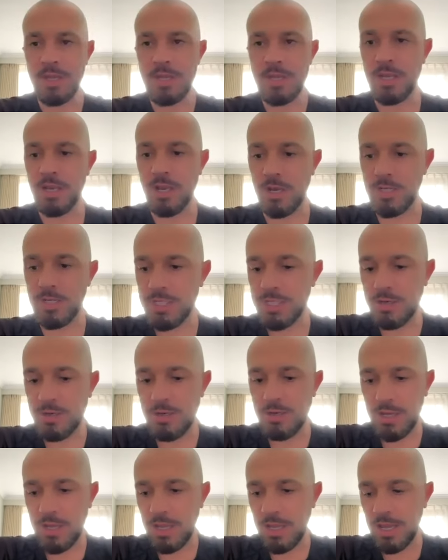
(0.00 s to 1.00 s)
No, she
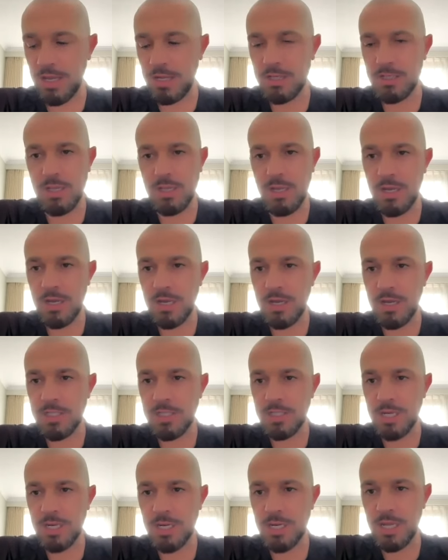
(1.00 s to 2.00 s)

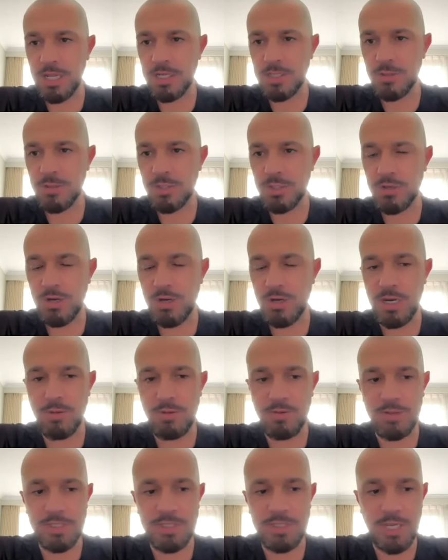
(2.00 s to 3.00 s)
didn't get to
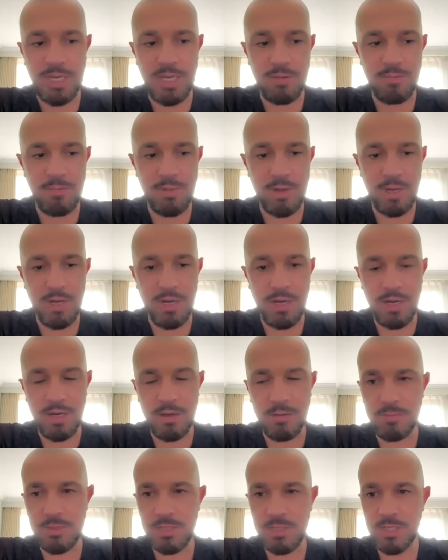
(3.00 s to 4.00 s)
Australia with the
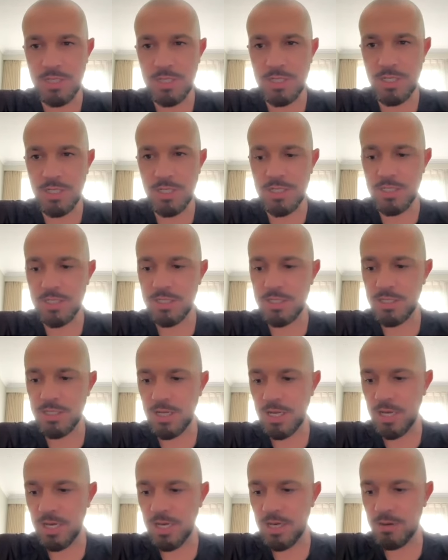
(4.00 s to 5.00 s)
team. She did,
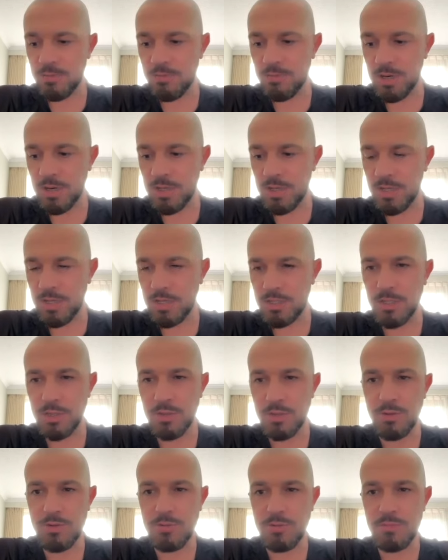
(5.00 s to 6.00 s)
I think,
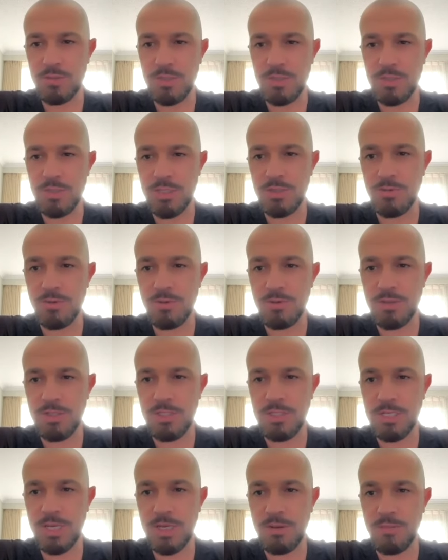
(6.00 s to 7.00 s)
two training
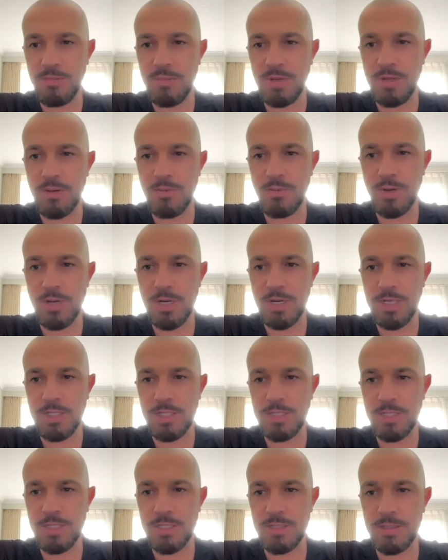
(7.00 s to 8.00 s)
sessions with the team
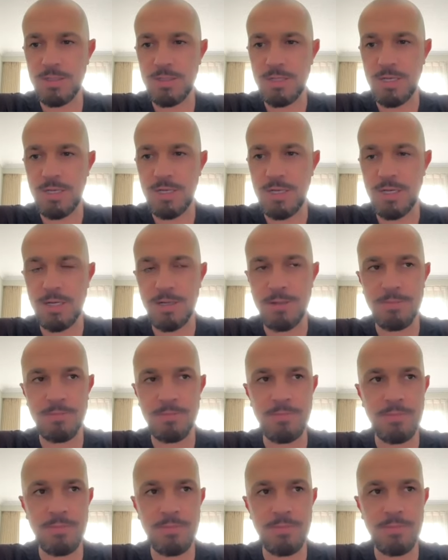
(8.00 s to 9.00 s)
in
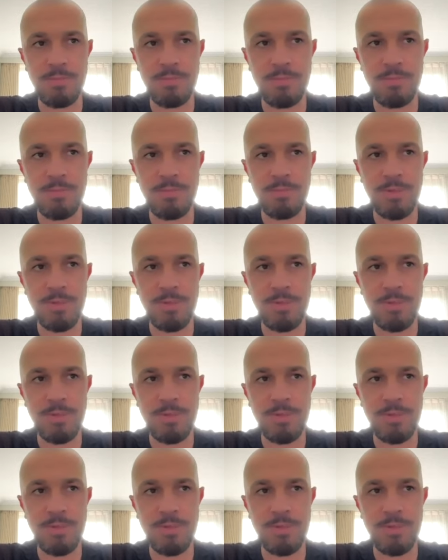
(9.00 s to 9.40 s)
Wellington.